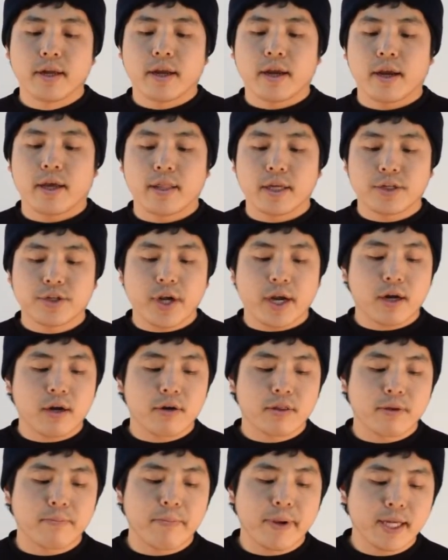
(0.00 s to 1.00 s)
and they check
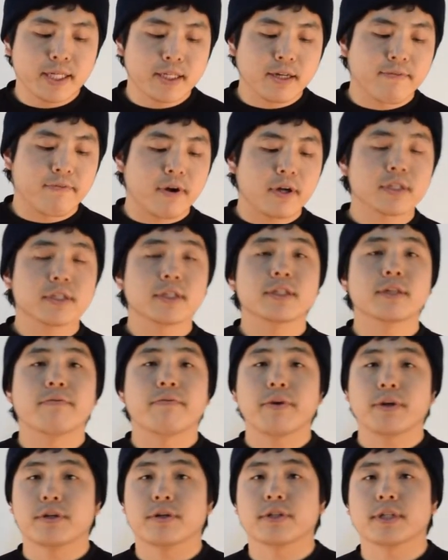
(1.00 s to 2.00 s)
on the basic functions and
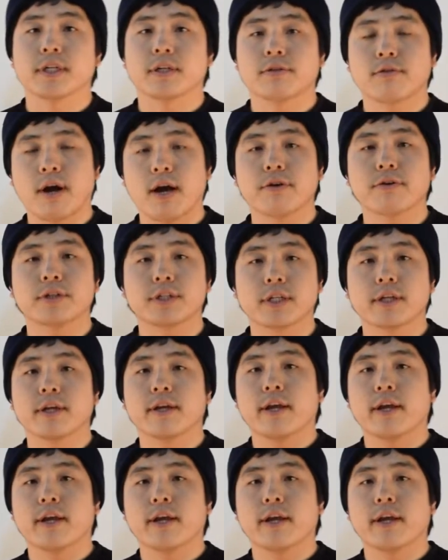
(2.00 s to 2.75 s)
features and try to see